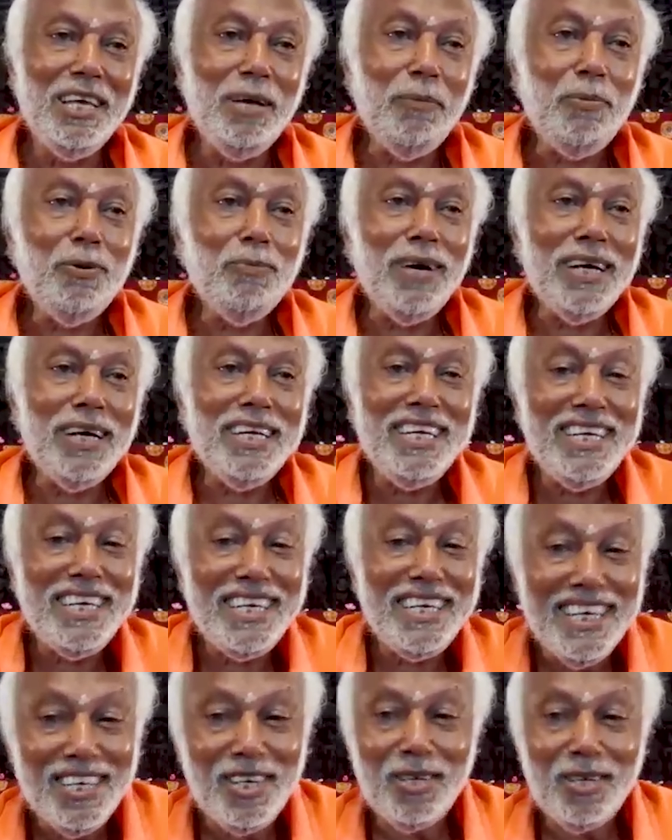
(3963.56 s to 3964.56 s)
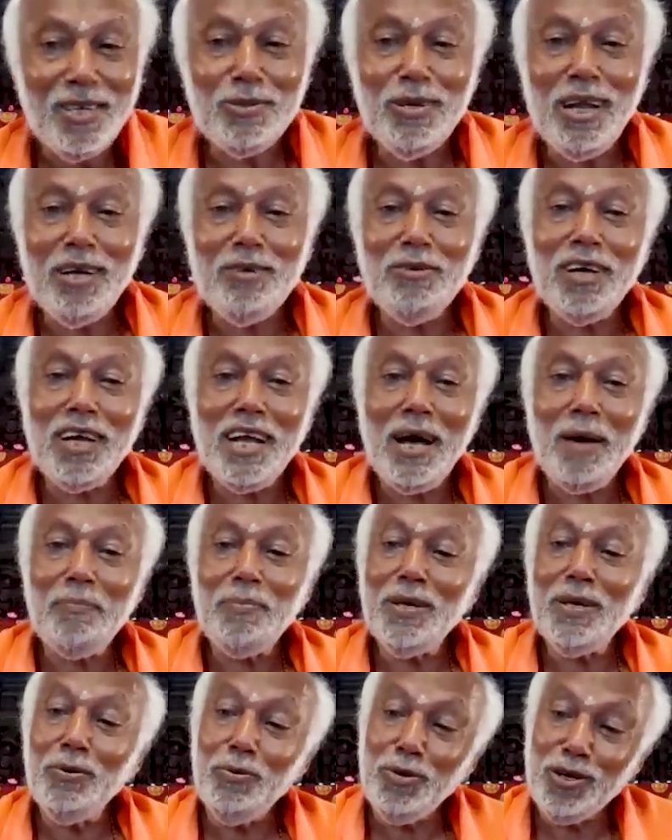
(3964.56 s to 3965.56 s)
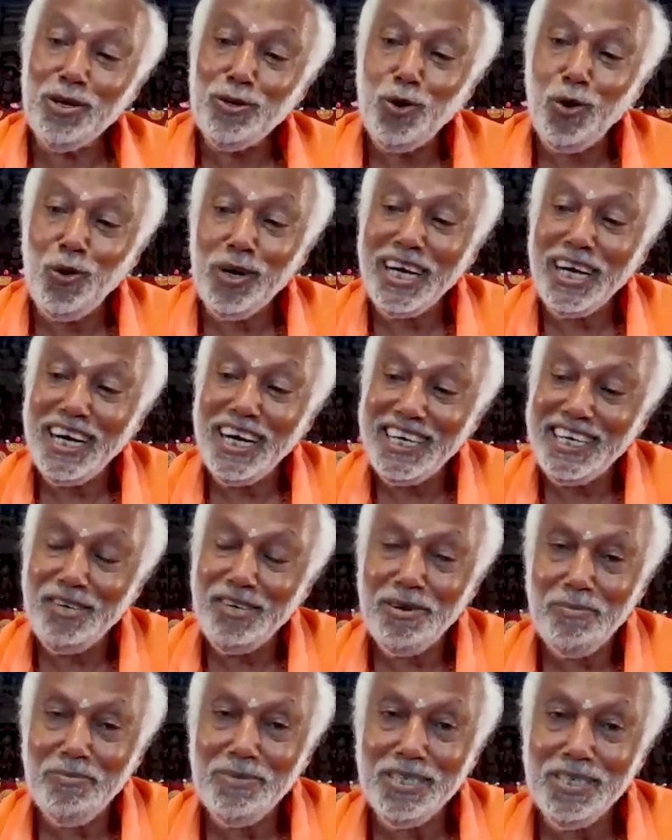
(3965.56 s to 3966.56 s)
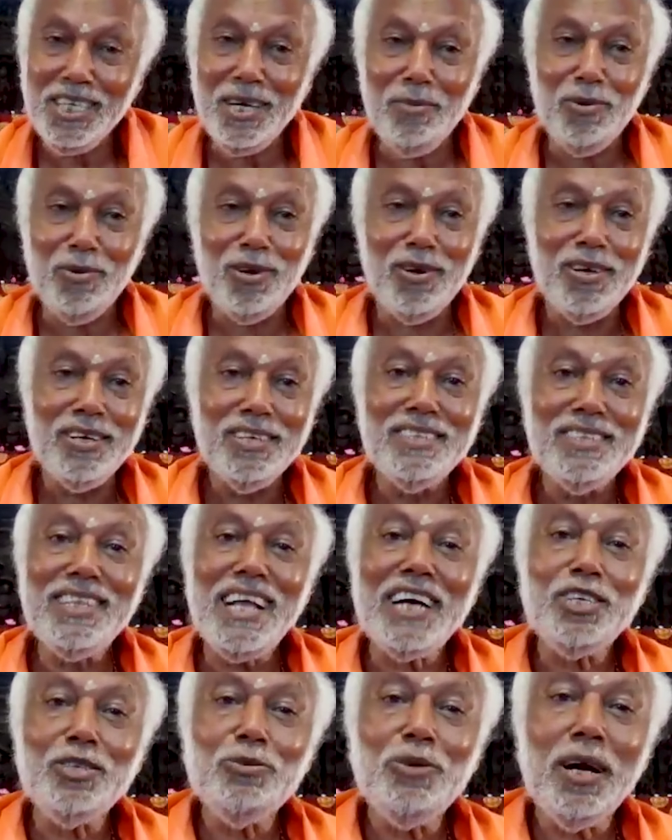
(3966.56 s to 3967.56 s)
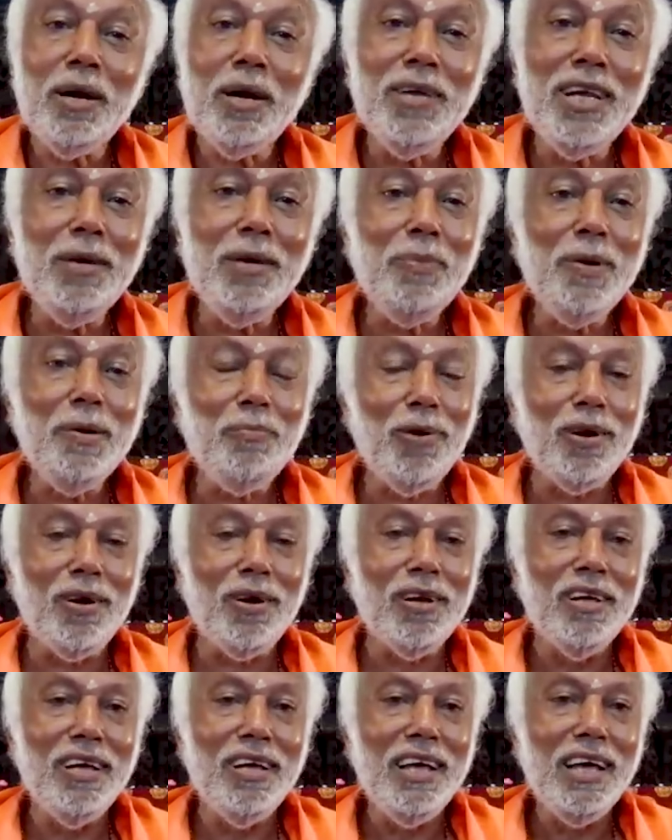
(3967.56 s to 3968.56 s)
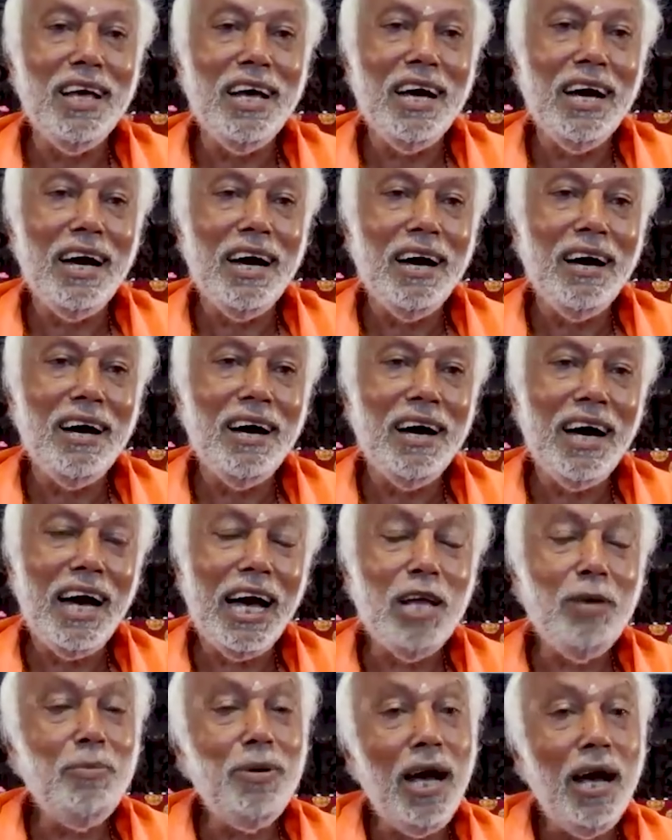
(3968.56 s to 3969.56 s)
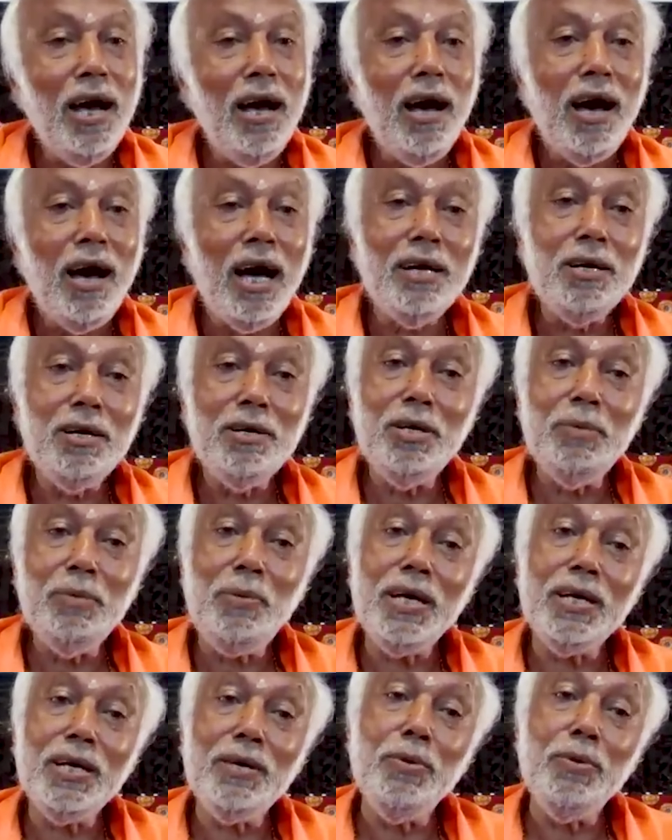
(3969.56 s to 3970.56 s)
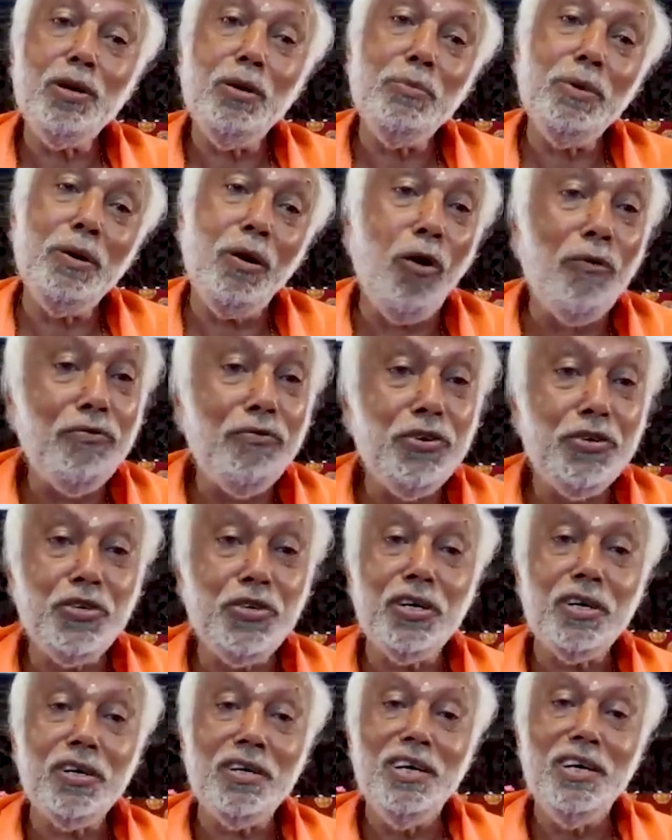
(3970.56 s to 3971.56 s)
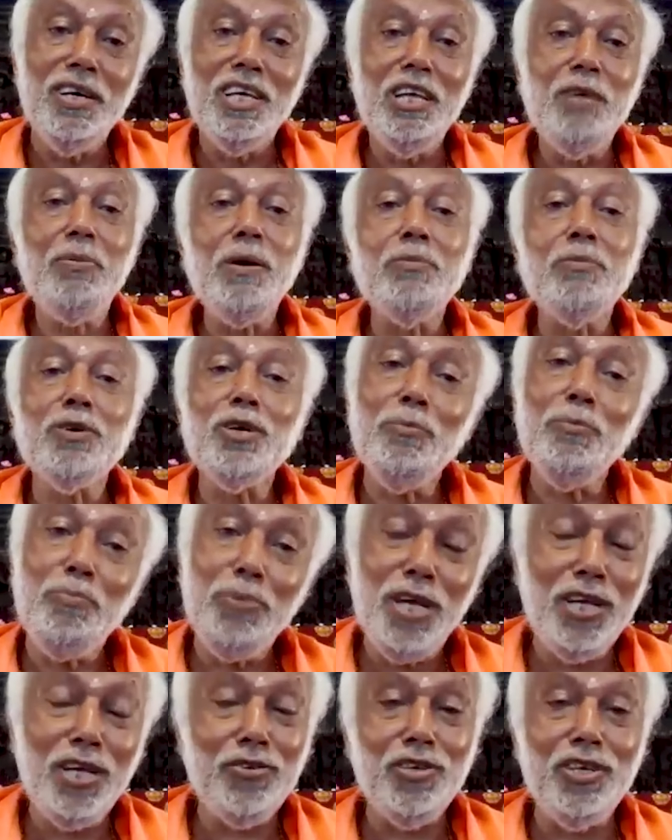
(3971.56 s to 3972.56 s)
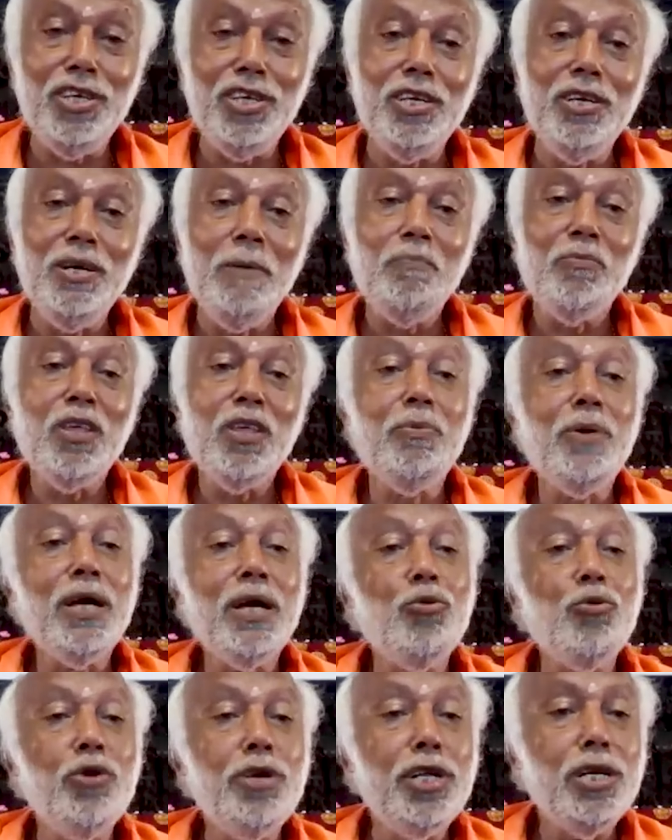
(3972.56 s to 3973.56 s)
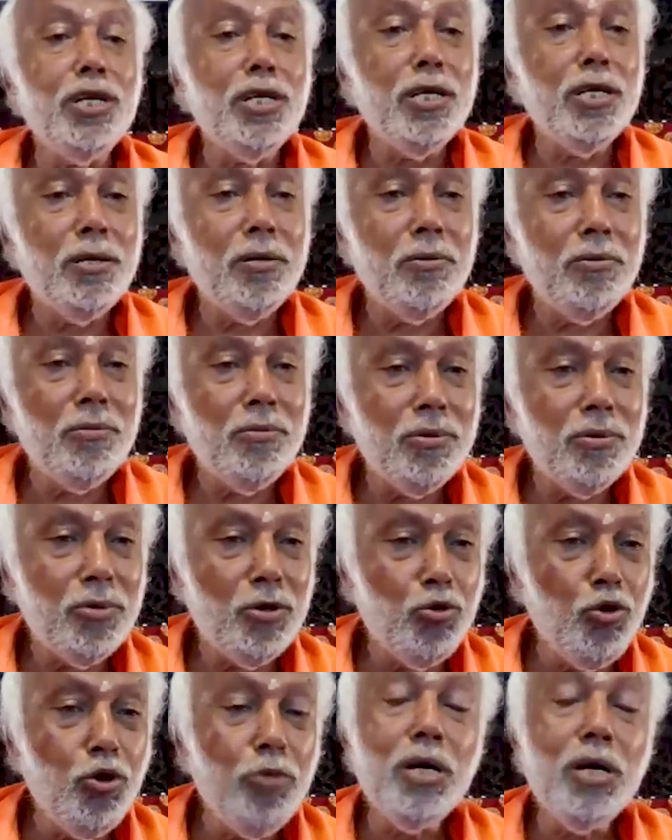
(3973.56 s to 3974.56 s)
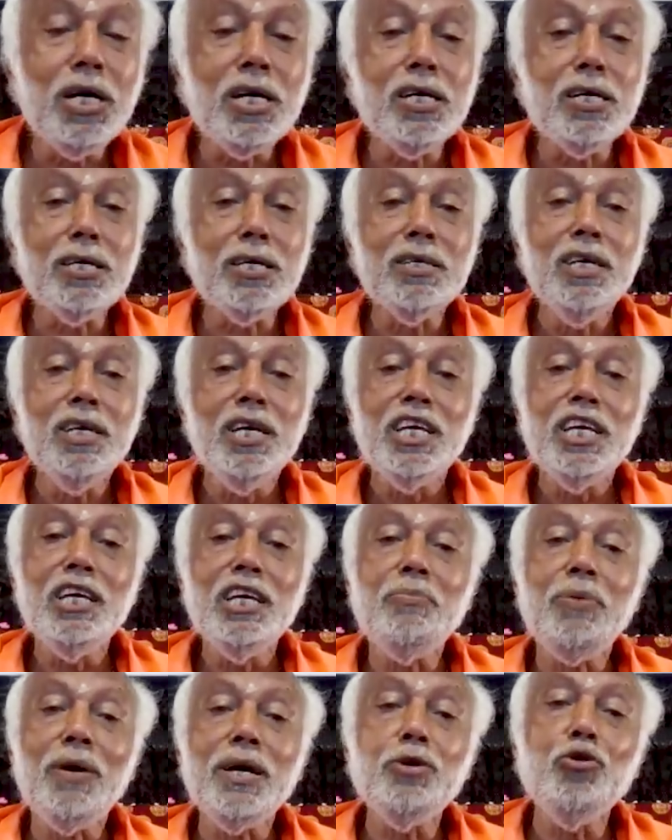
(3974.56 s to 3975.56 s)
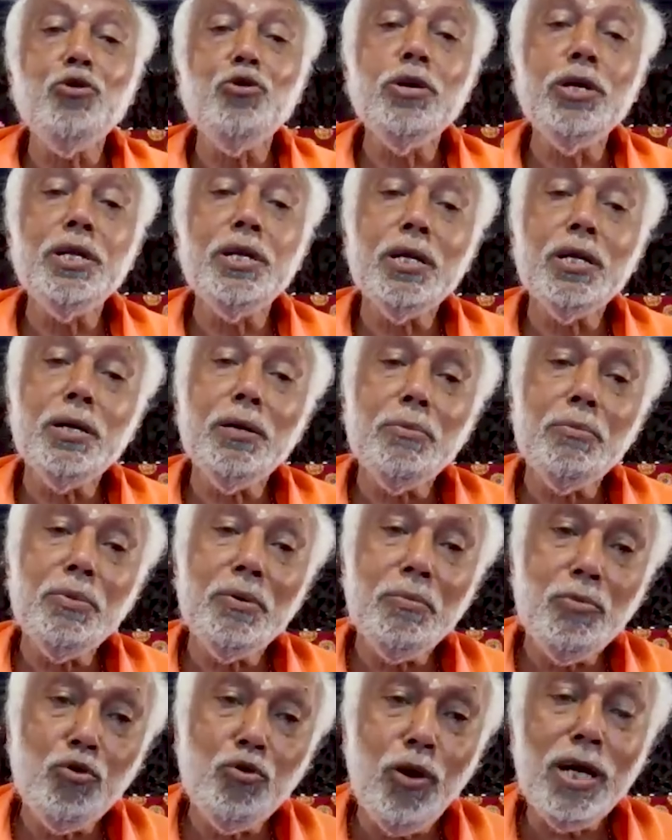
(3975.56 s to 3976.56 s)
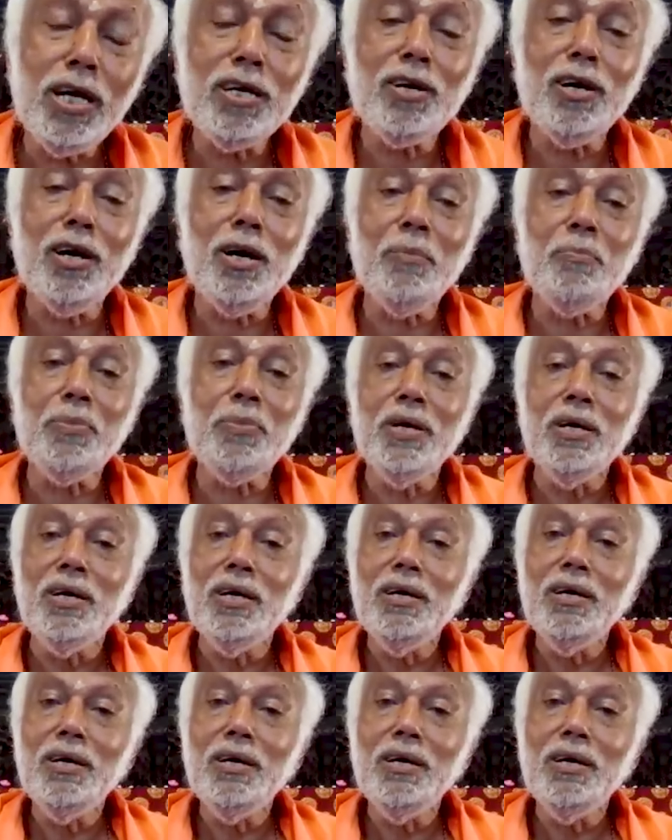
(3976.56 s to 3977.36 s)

If you, by eating rasgulla, you are happy, you don't get it, you are miserable. That is what many people. If I become an officer, if I become a PhD, if I win Wimbledon, if I win World Cup,